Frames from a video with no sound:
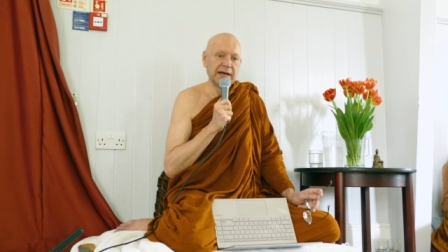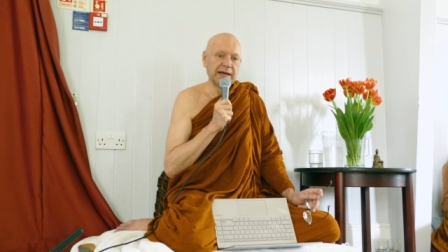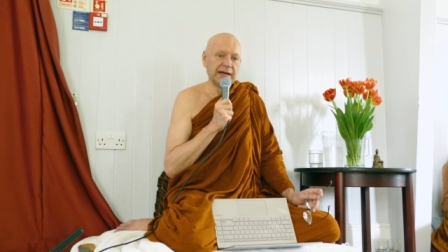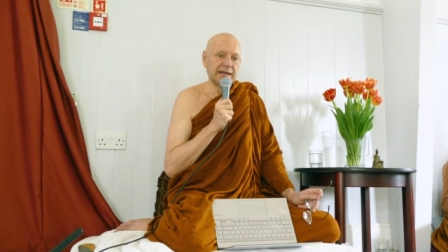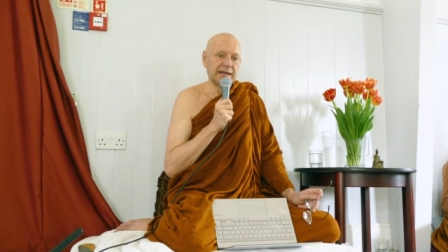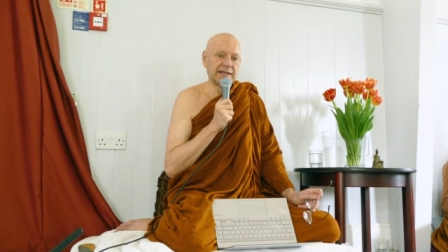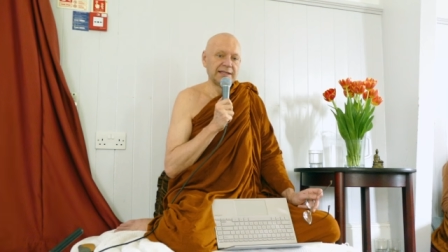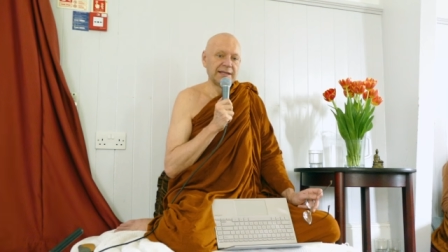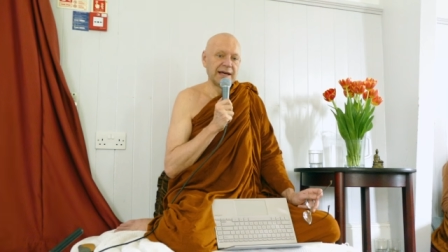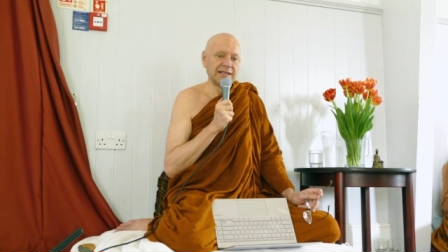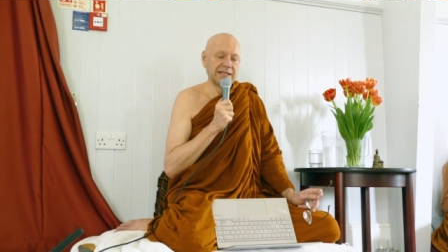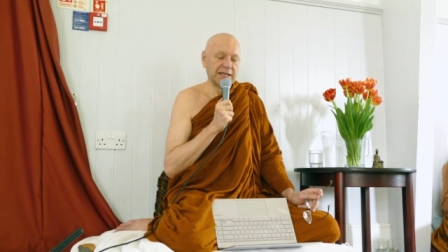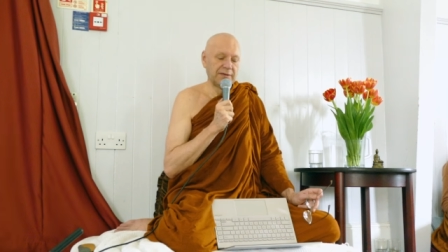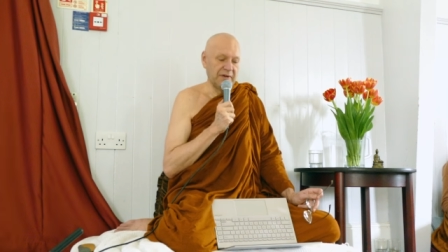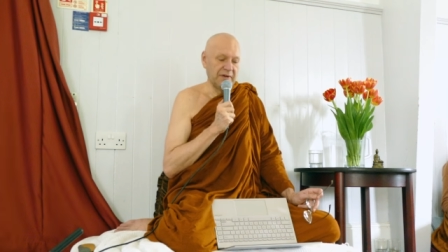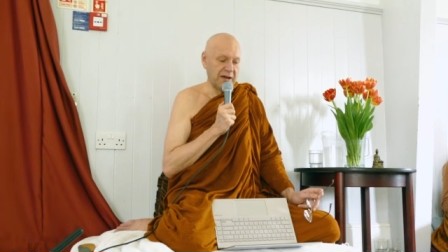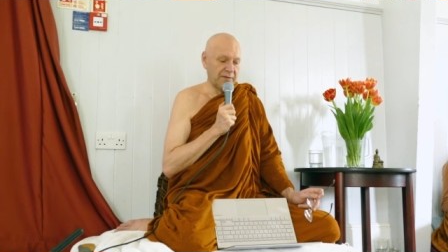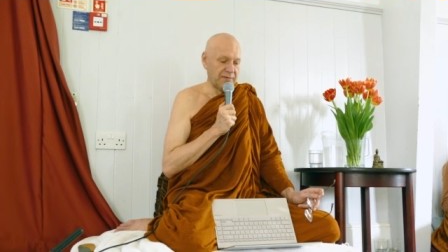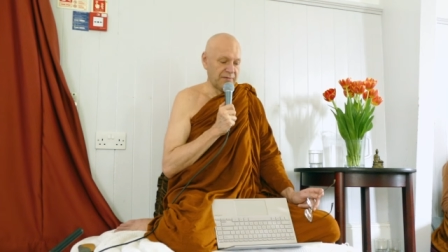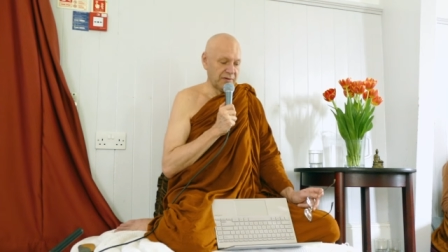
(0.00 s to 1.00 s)
It is as
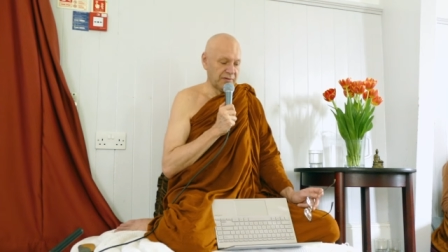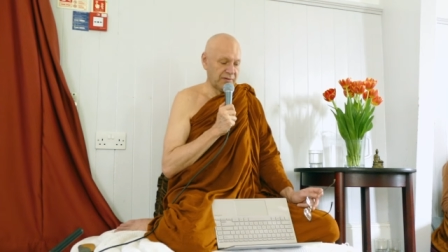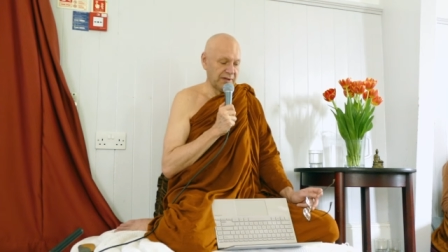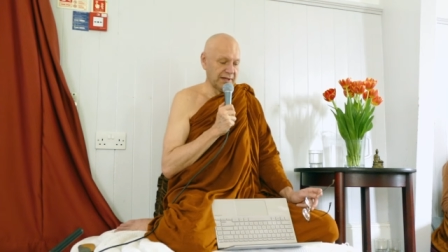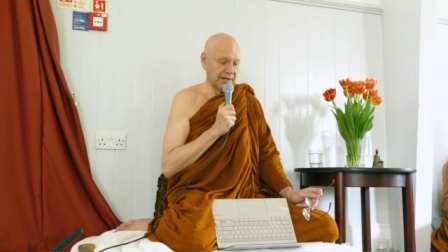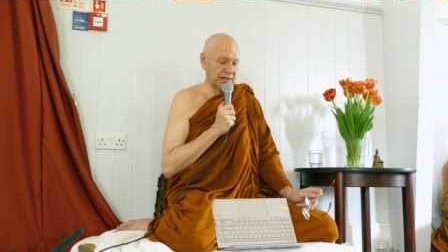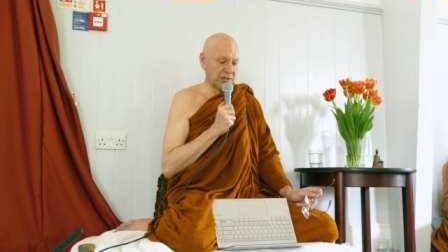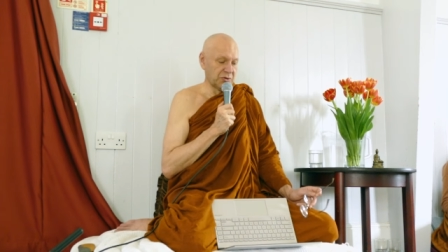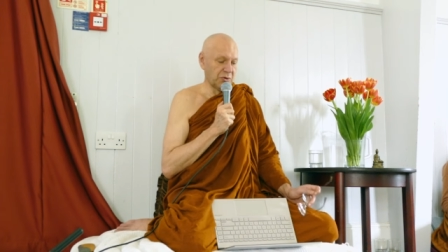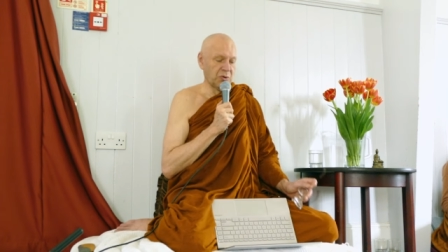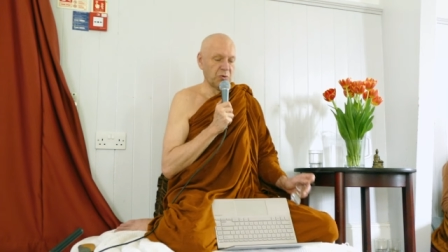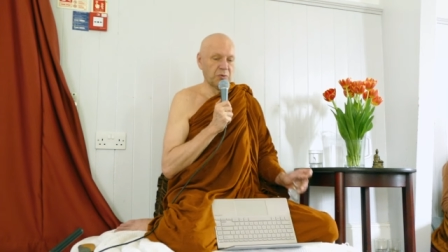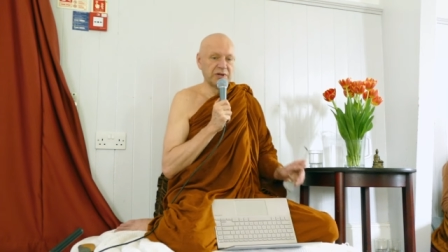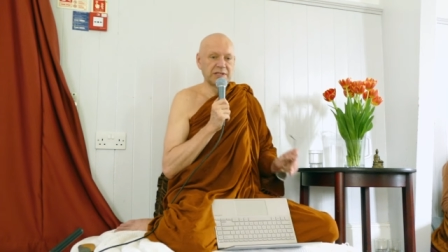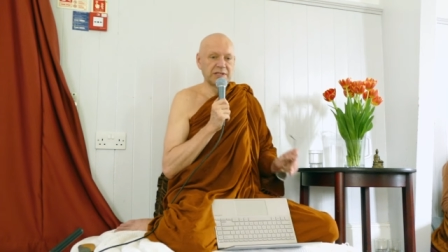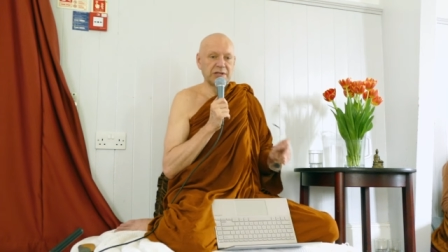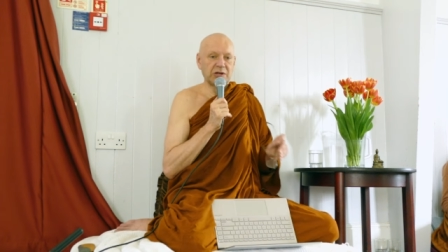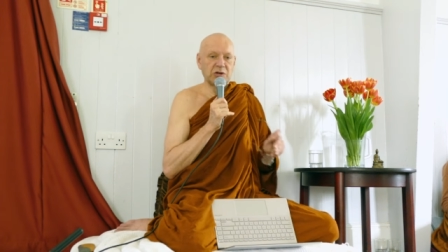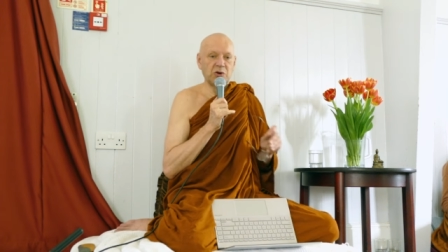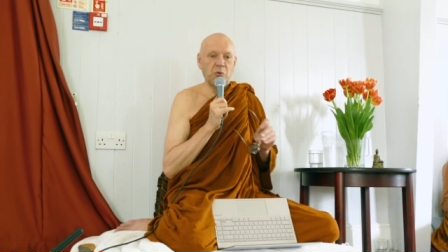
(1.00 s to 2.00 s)
if everything is
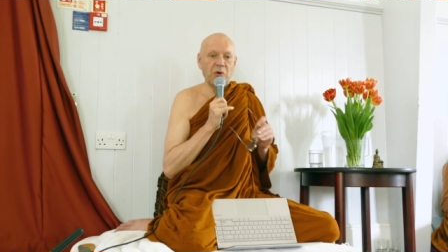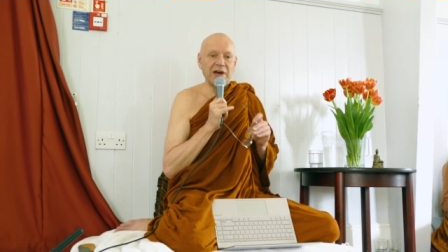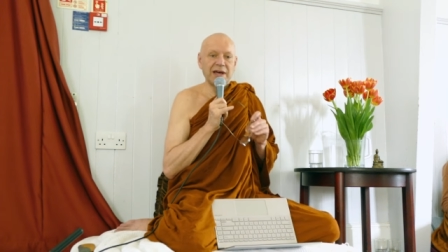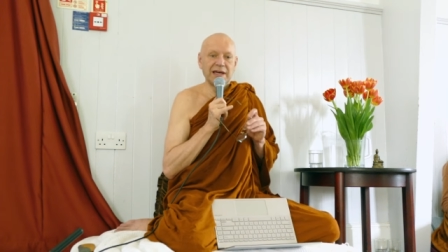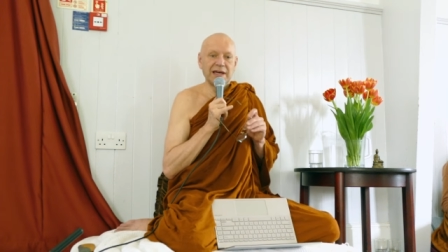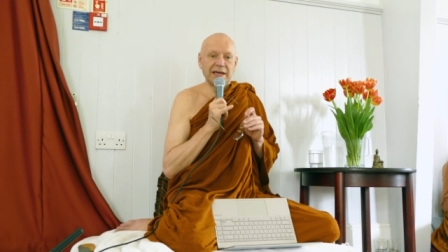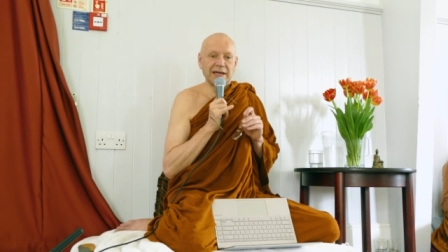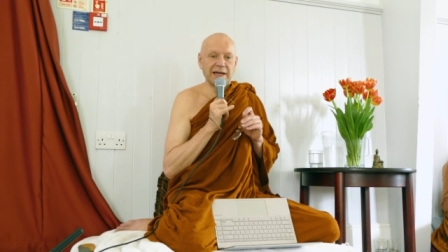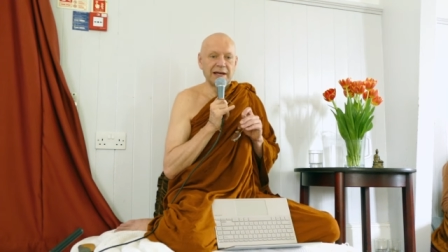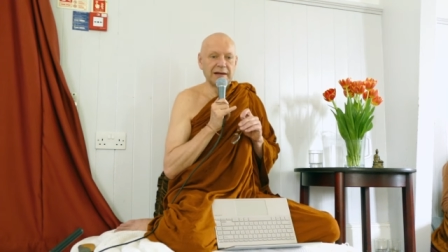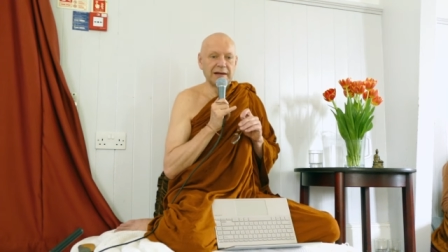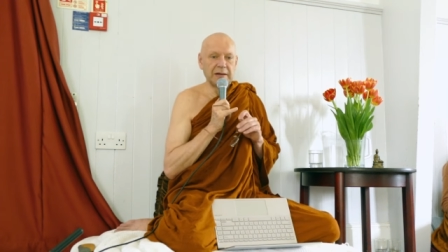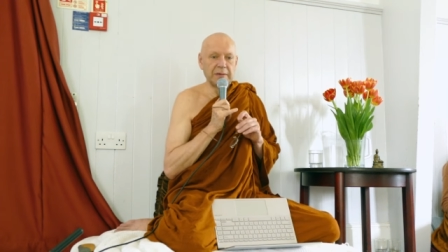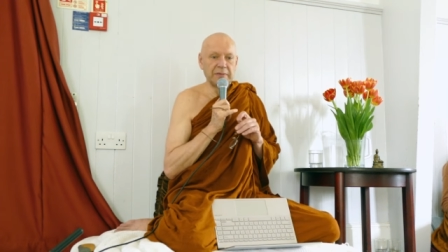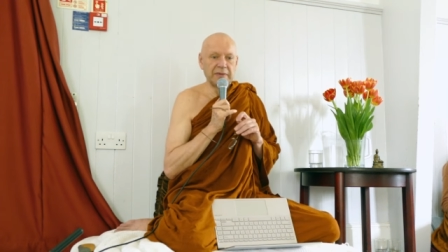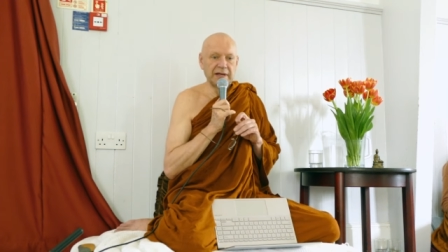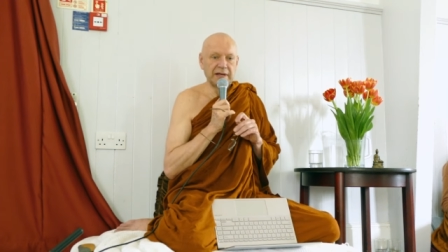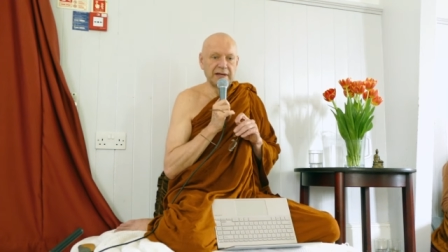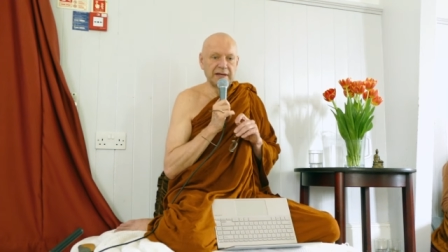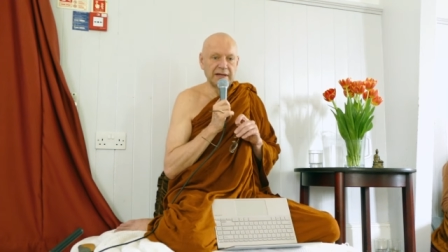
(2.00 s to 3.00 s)
always quaking a little
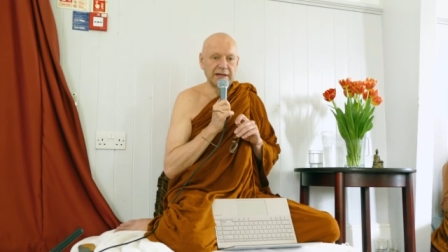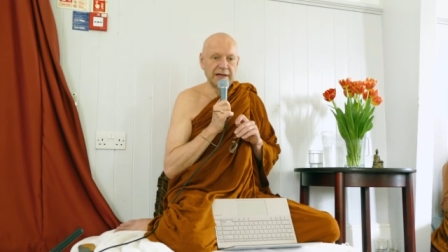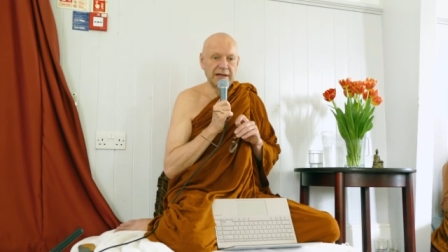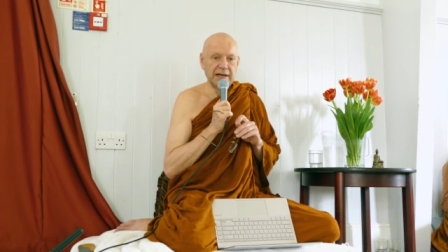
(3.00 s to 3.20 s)
bit, eh?